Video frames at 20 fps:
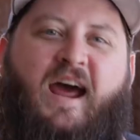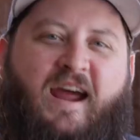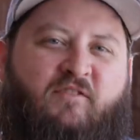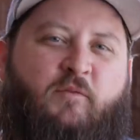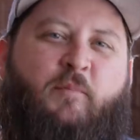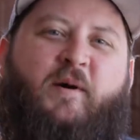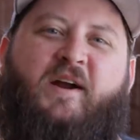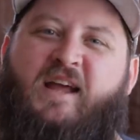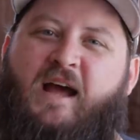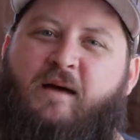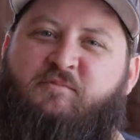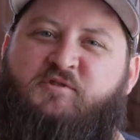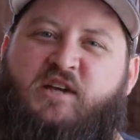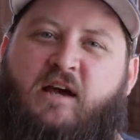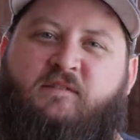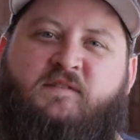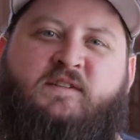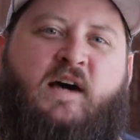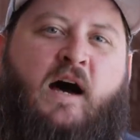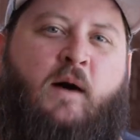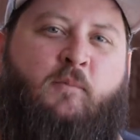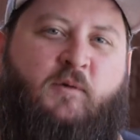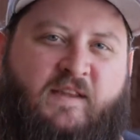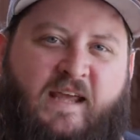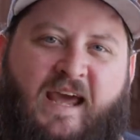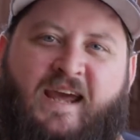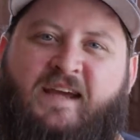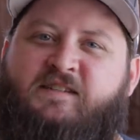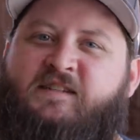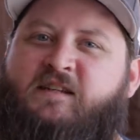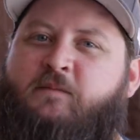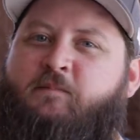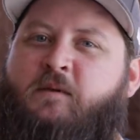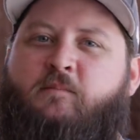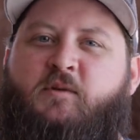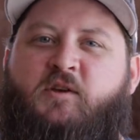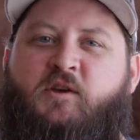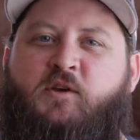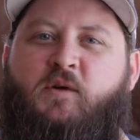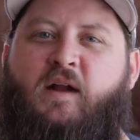Hey everybody, I'm Chef Tom with
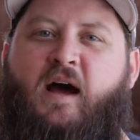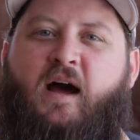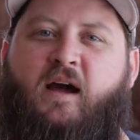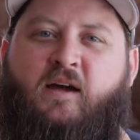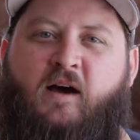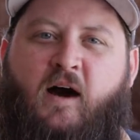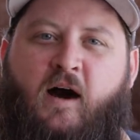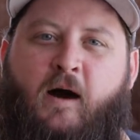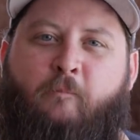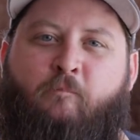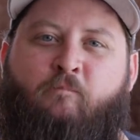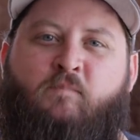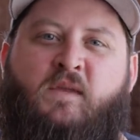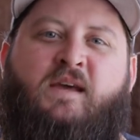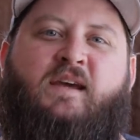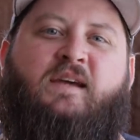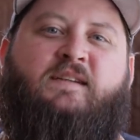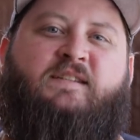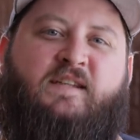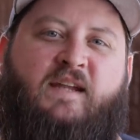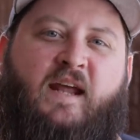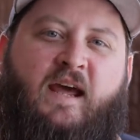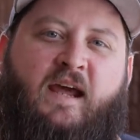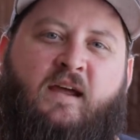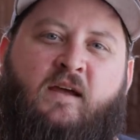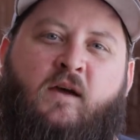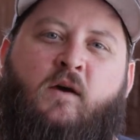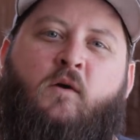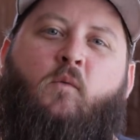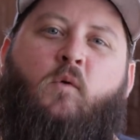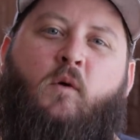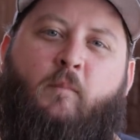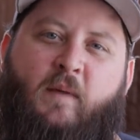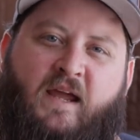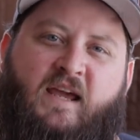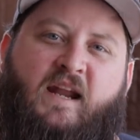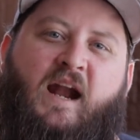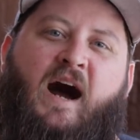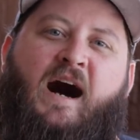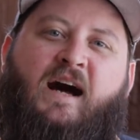atbbq.com and today we're
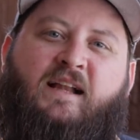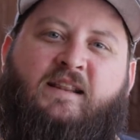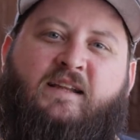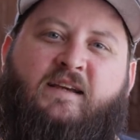making hot